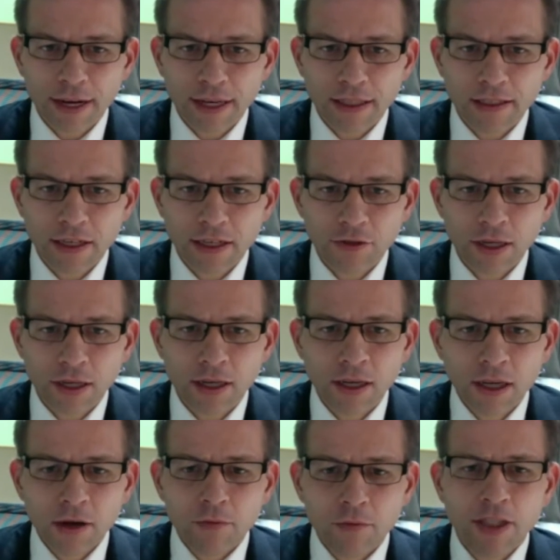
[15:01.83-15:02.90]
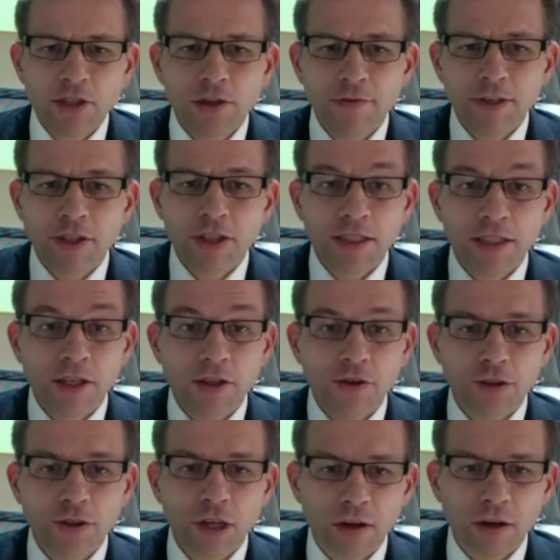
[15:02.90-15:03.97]
etc., once you've injected your
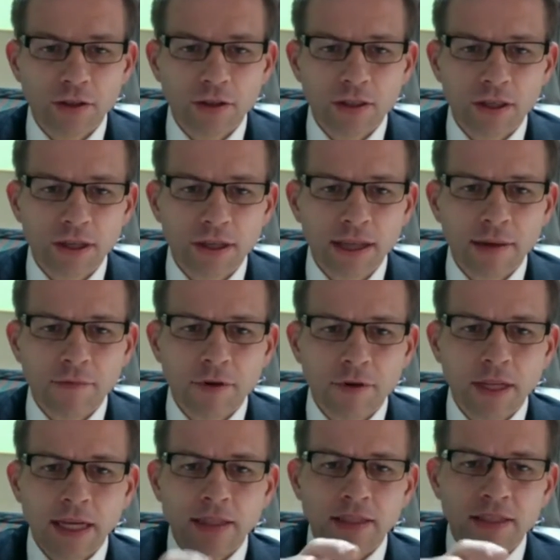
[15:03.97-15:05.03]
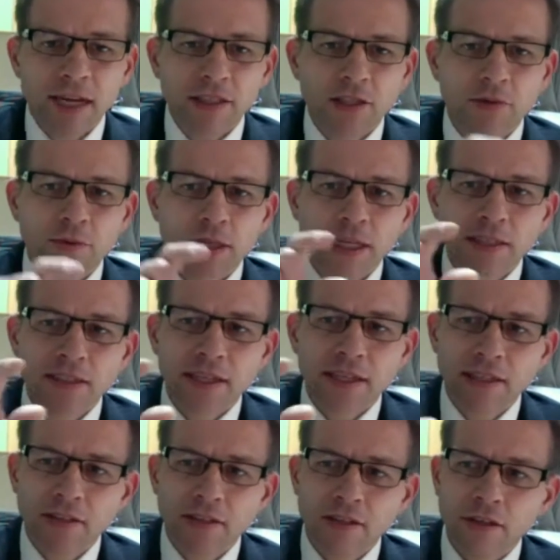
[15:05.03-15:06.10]
dose, that will then start to release the
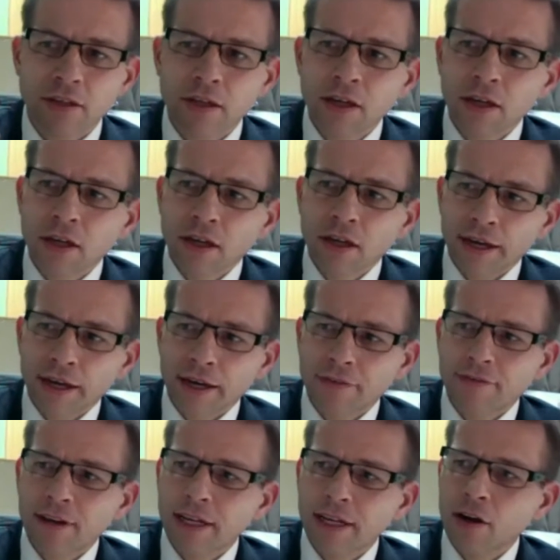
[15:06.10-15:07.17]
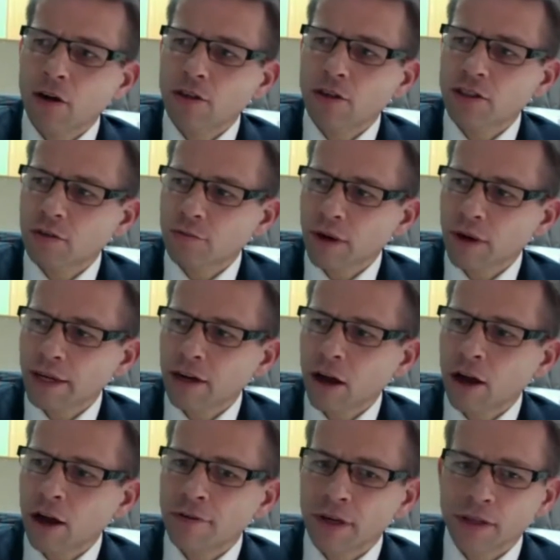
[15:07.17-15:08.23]
insulin at a fairly constant rate
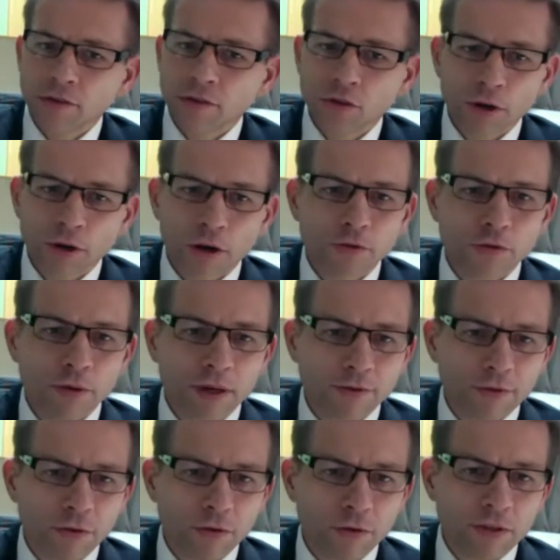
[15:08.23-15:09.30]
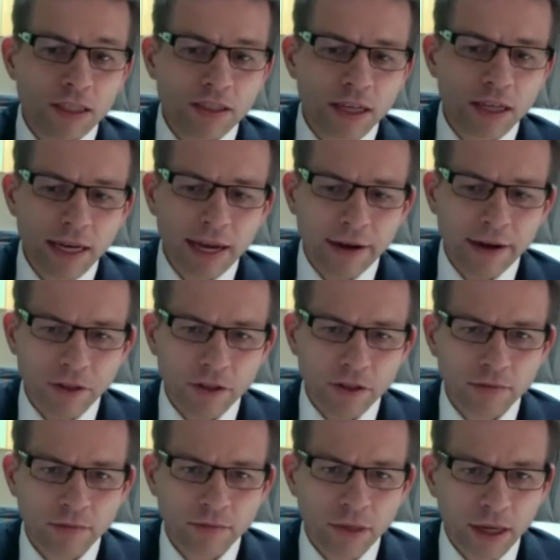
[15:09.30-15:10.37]
over 12, 24, 16 hours,
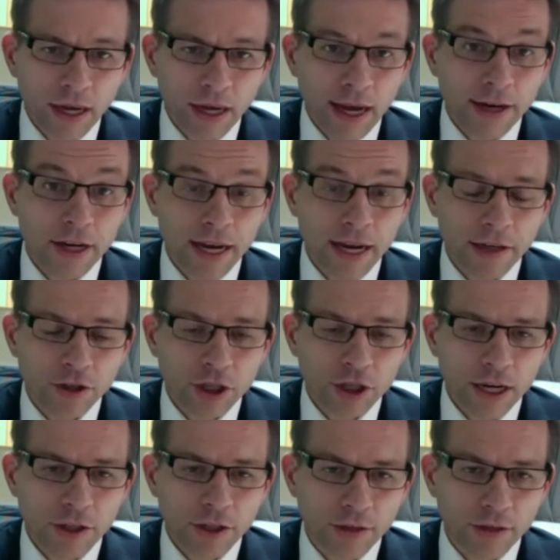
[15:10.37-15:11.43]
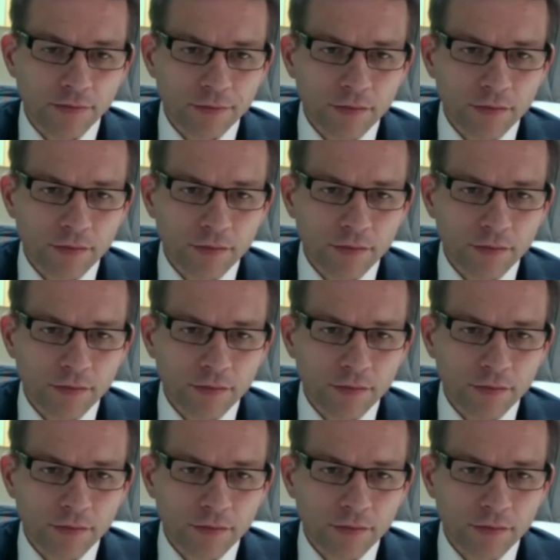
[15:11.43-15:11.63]
and you can't change it.